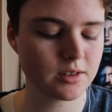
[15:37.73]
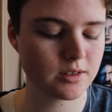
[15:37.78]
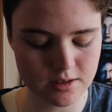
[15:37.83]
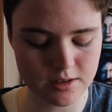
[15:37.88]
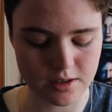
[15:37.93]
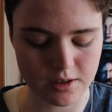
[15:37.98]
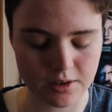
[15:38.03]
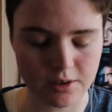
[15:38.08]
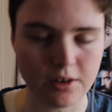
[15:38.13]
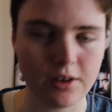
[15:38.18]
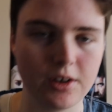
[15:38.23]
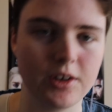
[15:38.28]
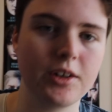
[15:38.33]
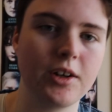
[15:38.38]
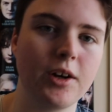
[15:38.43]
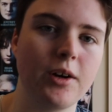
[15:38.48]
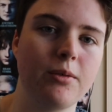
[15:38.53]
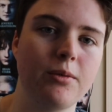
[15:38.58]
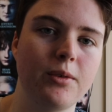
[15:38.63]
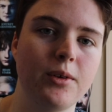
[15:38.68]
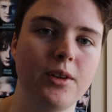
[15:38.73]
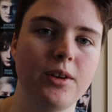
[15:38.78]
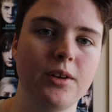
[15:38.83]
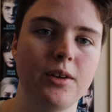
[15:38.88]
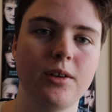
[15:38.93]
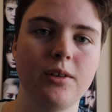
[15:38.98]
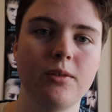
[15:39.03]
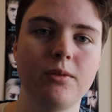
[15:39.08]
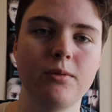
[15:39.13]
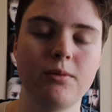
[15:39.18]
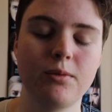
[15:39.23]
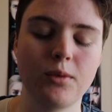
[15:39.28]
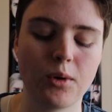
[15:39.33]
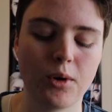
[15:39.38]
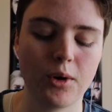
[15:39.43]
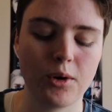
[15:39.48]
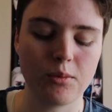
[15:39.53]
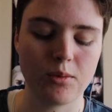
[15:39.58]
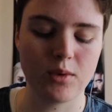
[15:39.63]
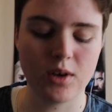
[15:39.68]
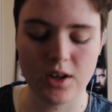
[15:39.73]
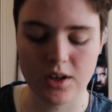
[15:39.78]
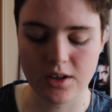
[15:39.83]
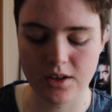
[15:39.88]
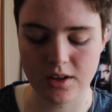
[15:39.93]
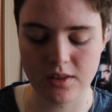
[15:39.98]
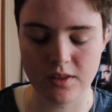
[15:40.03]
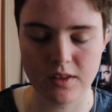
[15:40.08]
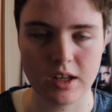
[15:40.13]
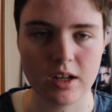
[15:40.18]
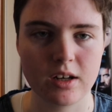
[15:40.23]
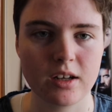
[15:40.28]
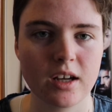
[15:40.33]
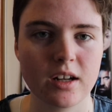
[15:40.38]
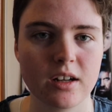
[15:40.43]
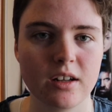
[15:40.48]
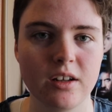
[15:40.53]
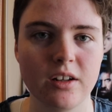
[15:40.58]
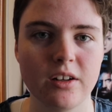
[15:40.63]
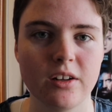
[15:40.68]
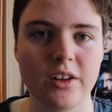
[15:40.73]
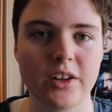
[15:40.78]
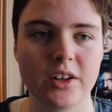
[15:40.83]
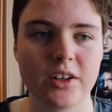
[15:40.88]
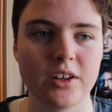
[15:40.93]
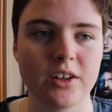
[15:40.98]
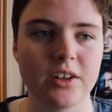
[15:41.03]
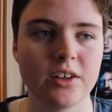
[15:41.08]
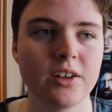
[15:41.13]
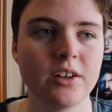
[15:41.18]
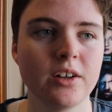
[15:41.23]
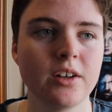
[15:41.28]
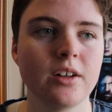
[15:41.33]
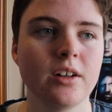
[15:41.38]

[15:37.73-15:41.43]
So I'd go for the 4-in-1 and then get it in like a